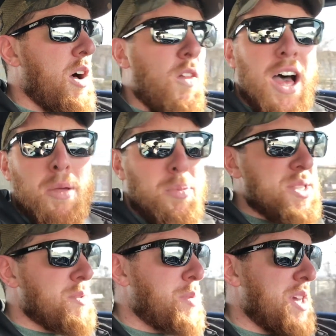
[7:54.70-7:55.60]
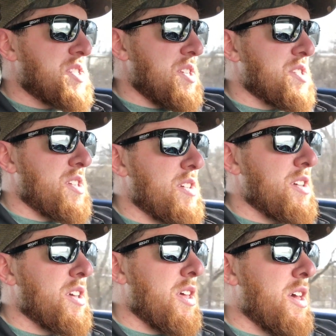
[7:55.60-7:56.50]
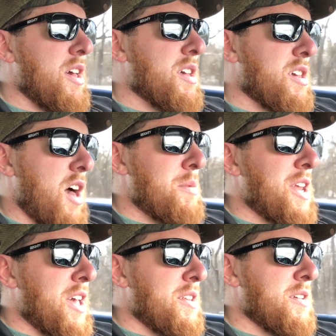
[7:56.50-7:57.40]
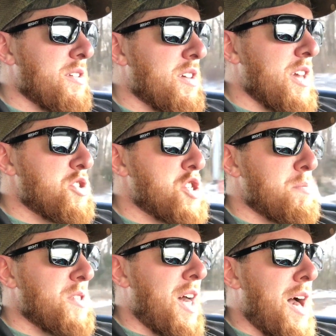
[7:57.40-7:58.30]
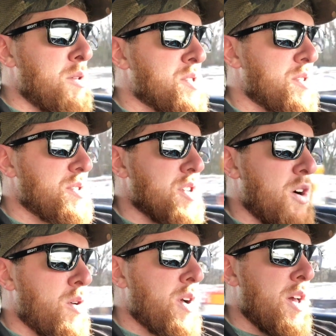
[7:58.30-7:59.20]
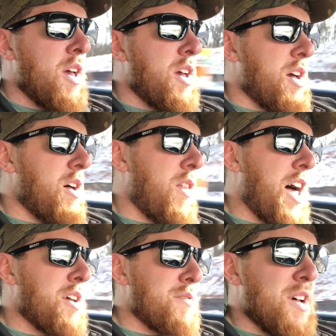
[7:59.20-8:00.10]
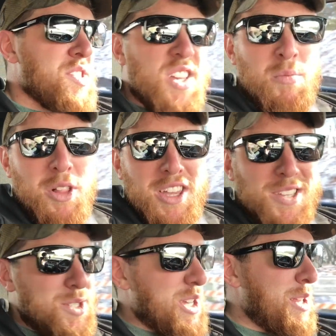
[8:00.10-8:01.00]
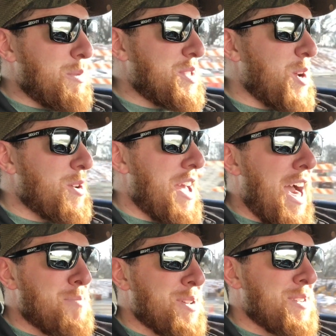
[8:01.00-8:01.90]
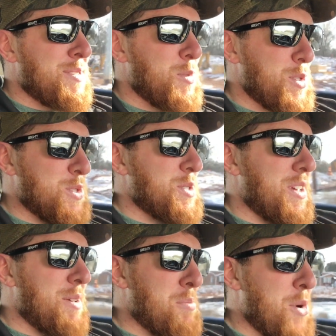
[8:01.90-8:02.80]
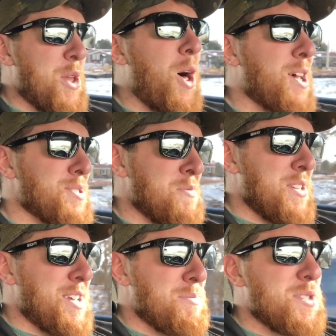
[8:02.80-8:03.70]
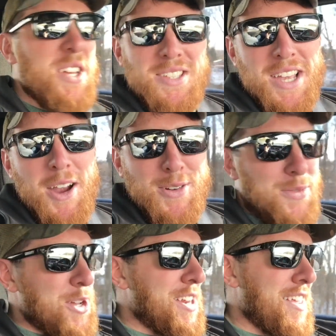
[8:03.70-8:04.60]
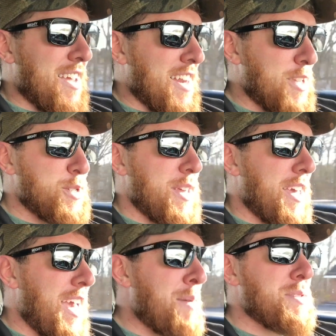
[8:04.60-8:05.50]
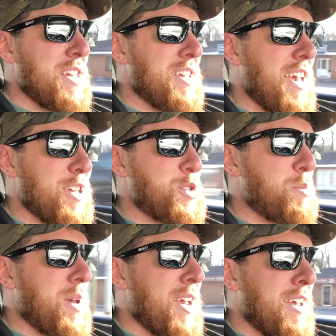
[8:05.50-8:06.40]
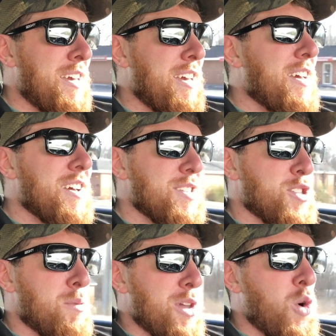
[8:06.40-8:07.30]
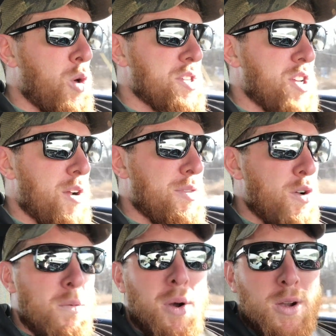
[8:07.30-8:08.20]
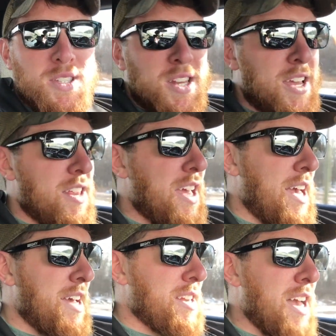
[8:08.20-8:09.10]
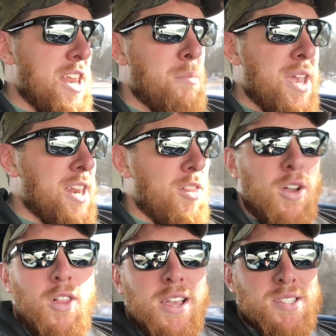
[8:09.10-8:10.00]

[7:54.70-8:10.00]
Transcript: a lot of bits and pieces coming in, getting shipped to the house. So a lot assembly is going to be starting to happen, which is pretty awesome because I'm sick and tired of looking at like an empty engine bay. So it'll be cool to start throwing parts in it and kind of making it look like